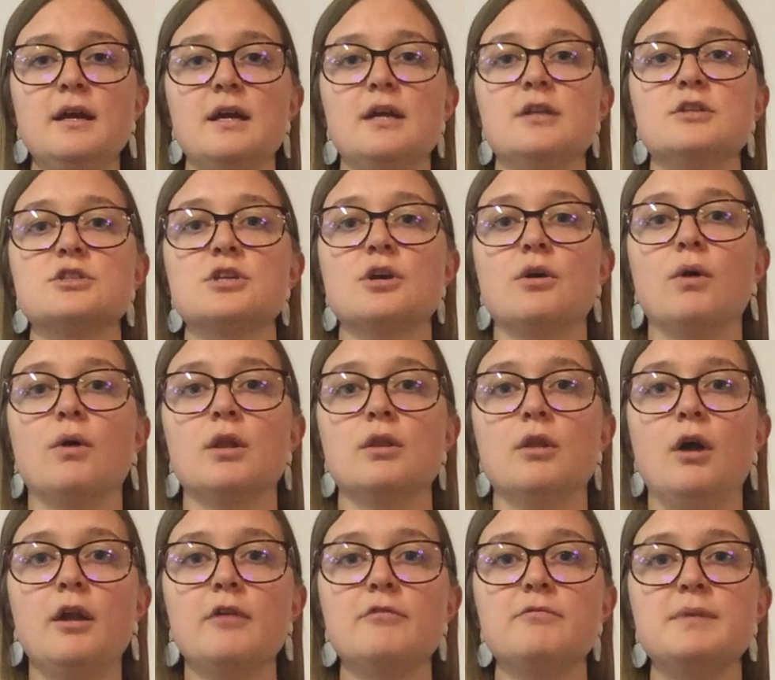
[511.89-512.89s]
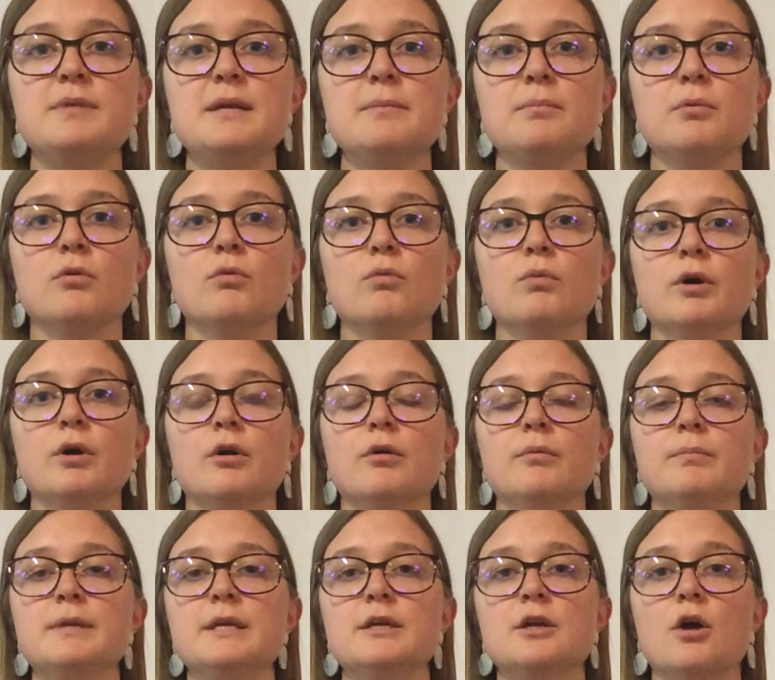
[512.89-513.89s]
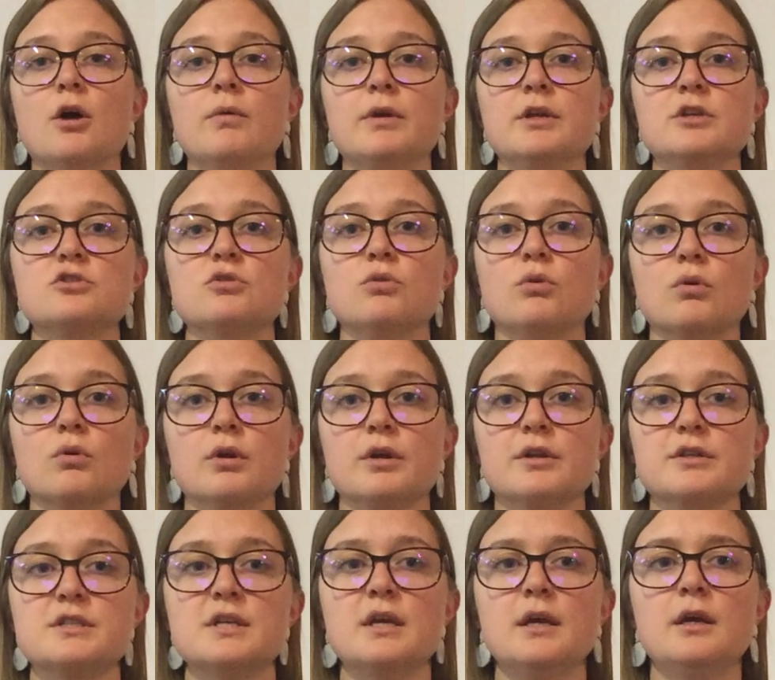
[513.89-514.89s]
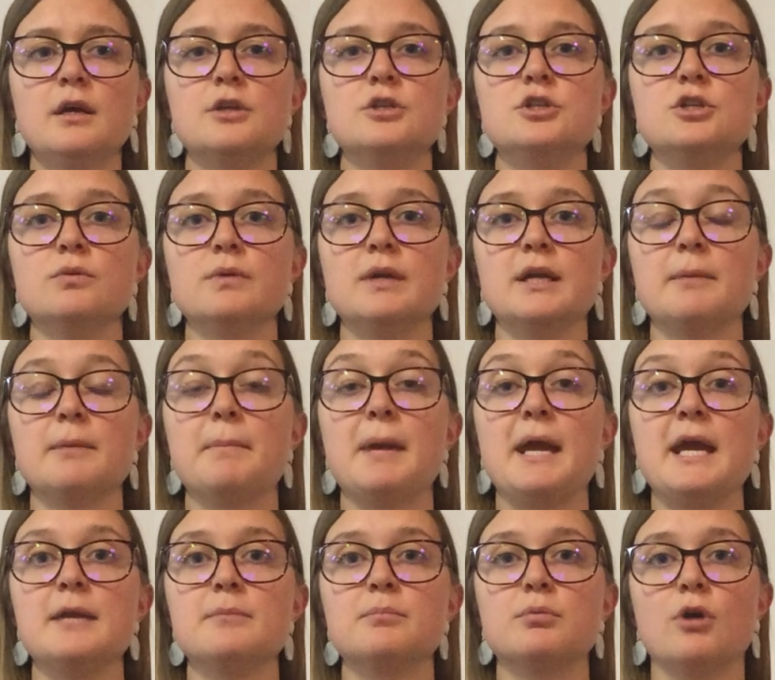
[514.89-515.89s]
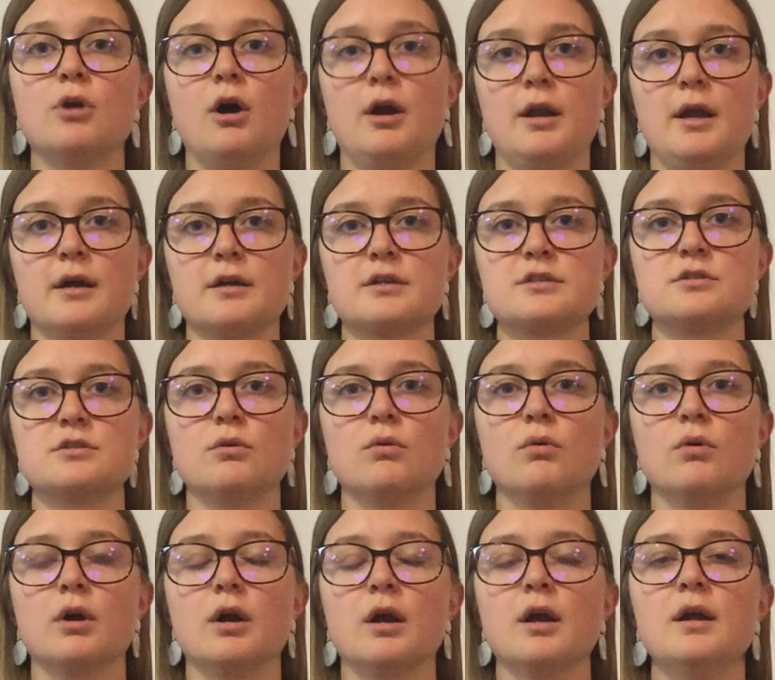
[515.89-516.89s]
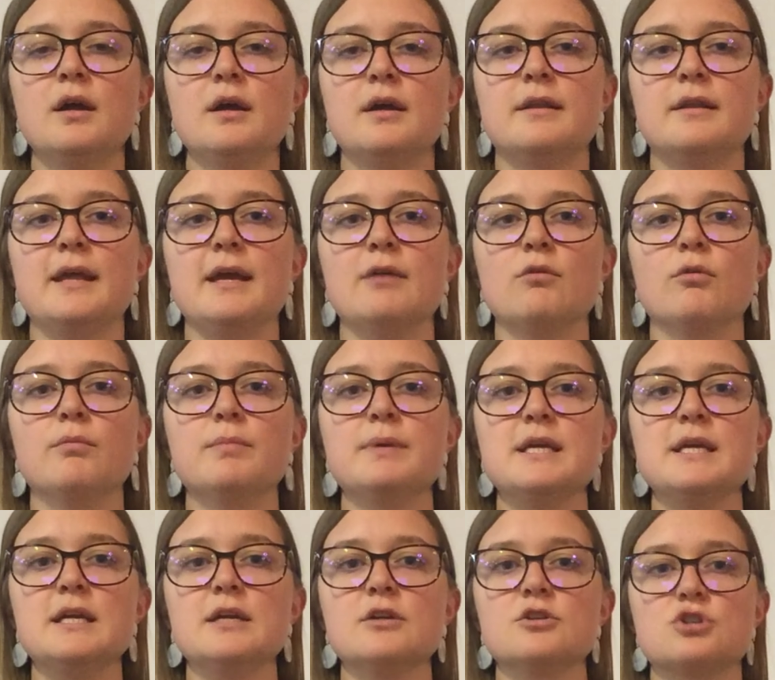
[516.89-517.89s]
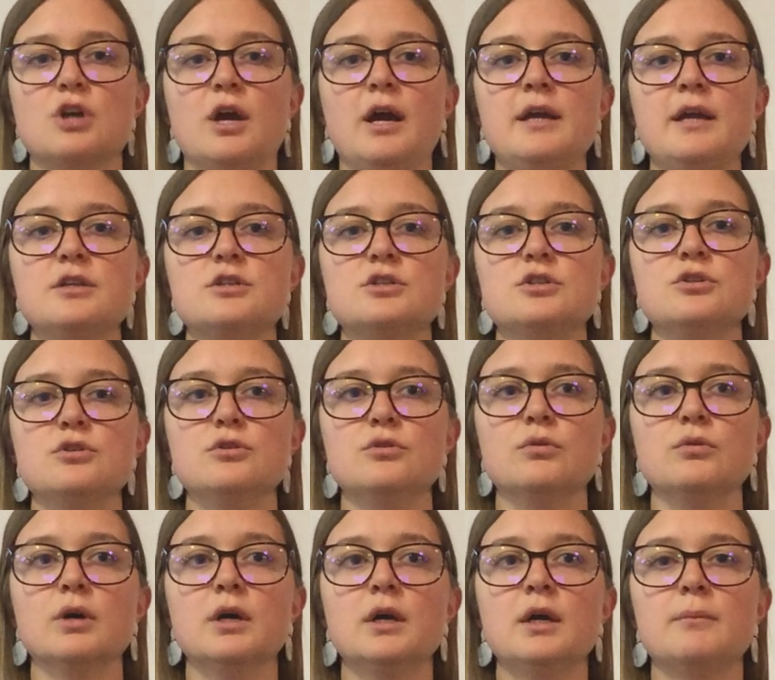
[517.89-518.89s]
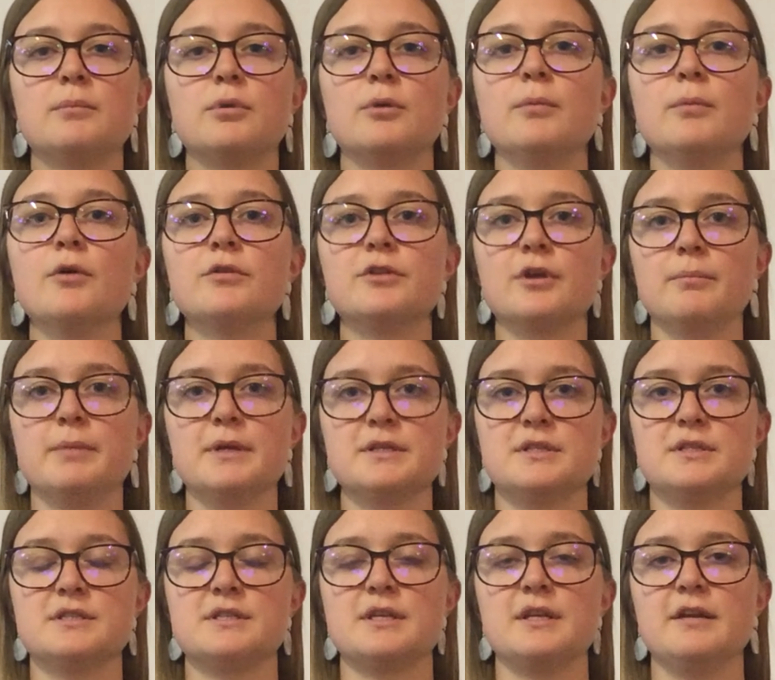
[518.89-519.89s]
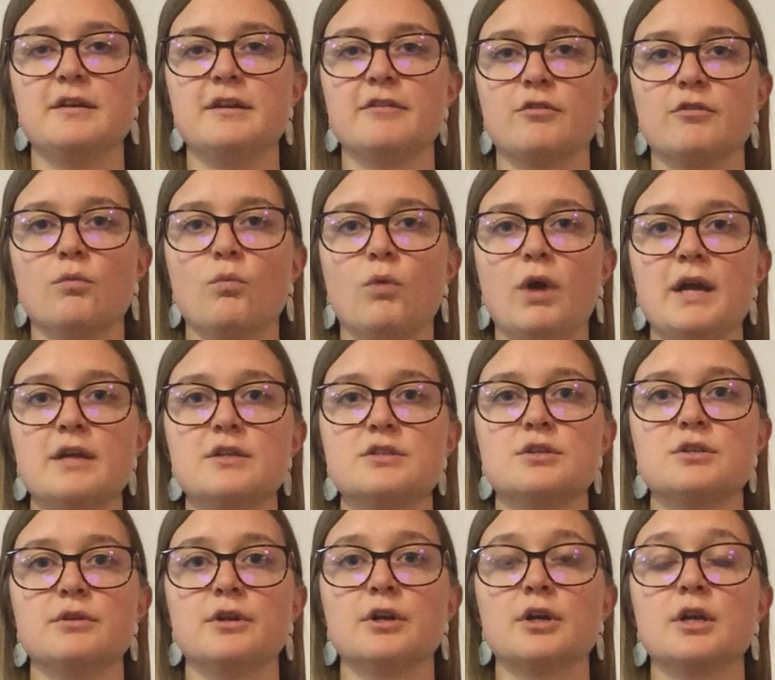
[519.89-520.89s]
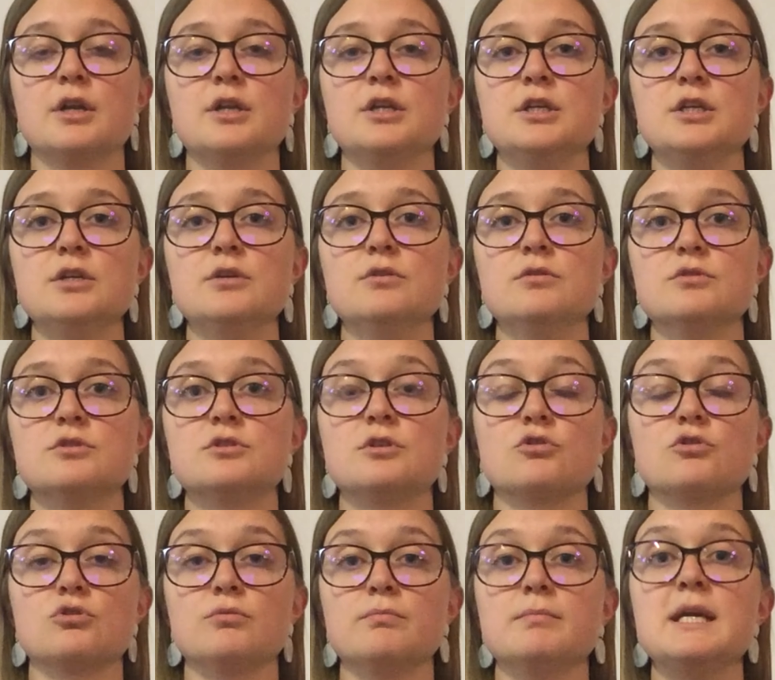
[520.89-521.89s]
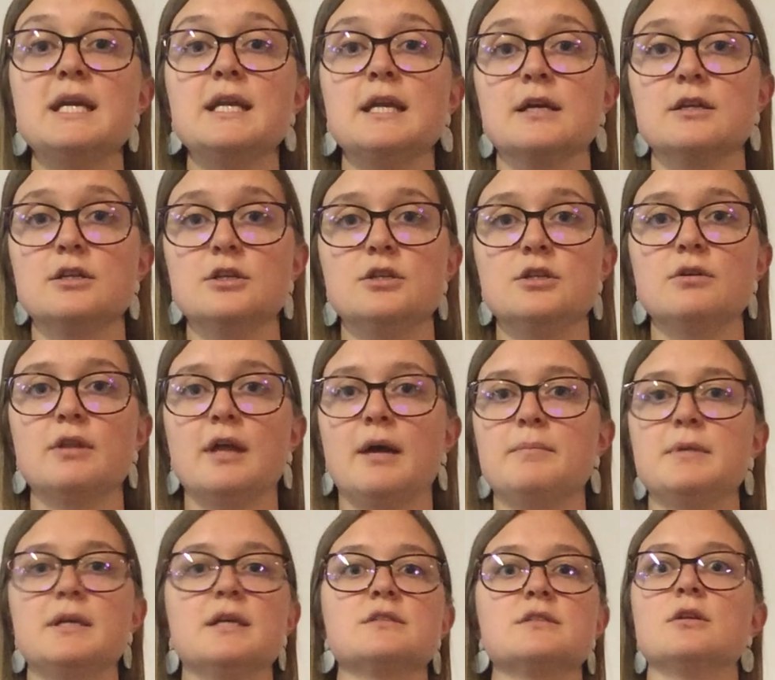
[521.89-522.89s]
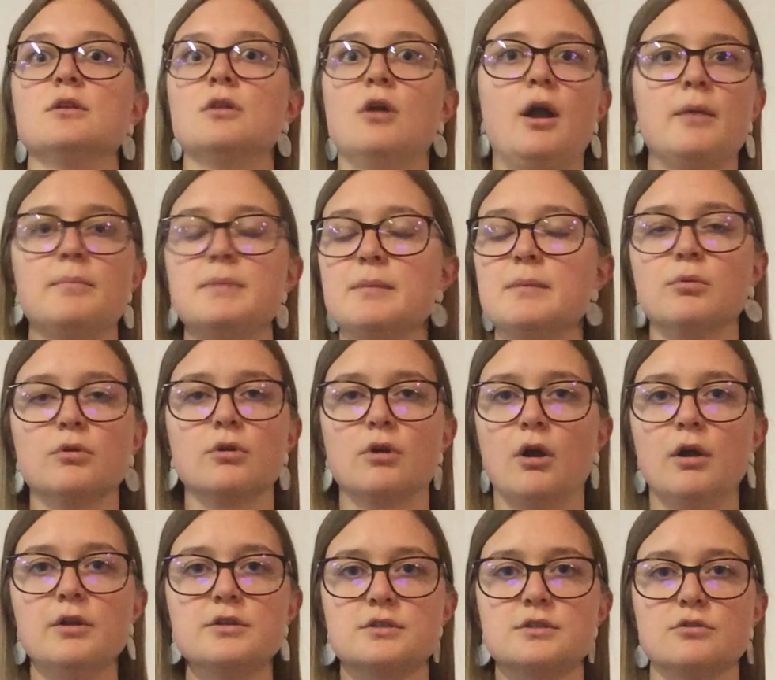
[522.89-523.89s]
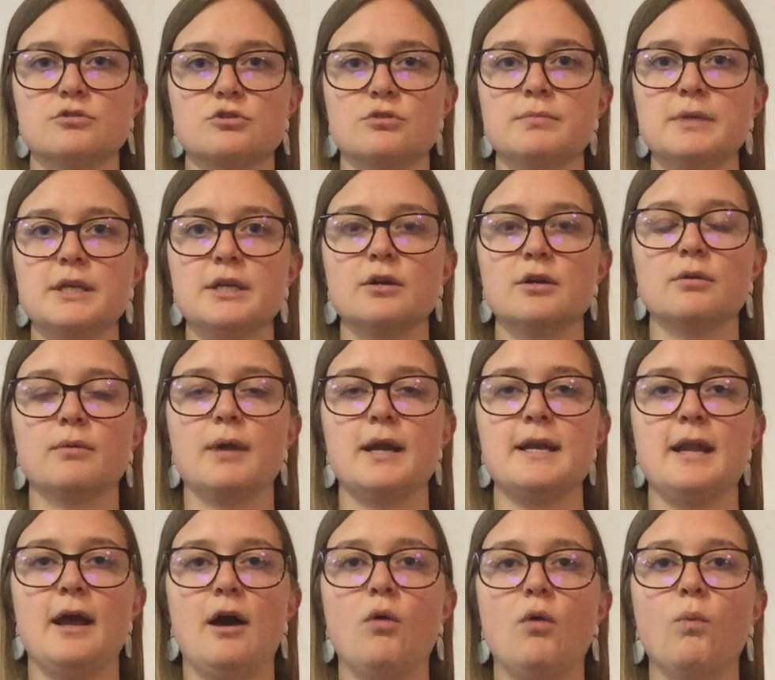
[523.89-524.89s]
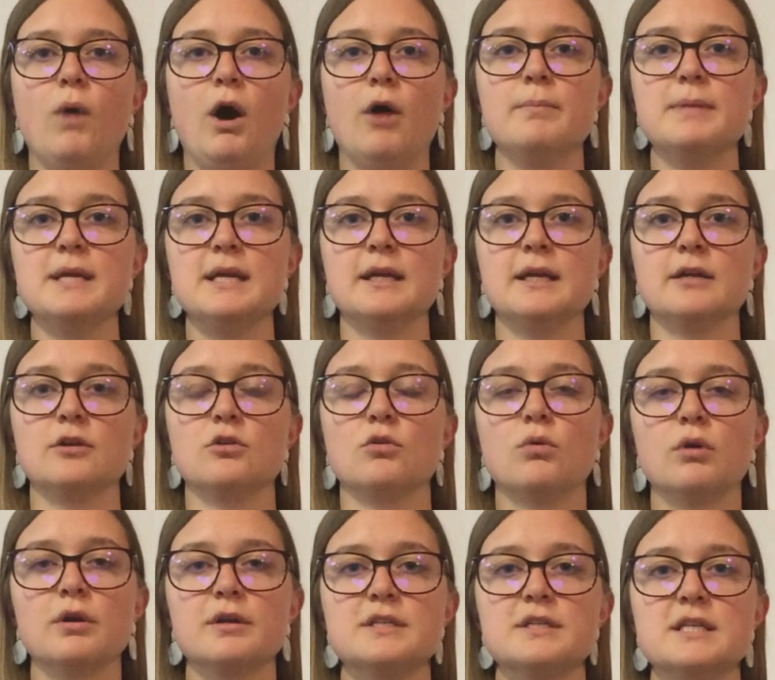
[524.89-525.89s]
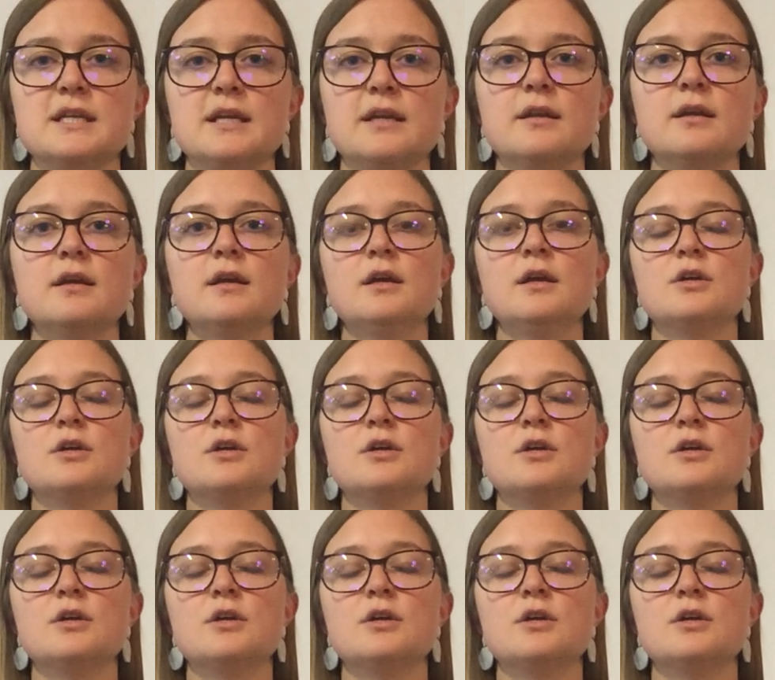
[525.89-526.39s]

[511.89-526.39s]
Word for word: And so a lot of people will be going towards doing paid products or they will be trying to promote their business in a different way. So they're going to use social media to do that because a lot of people are on social media right now while being in quarantine.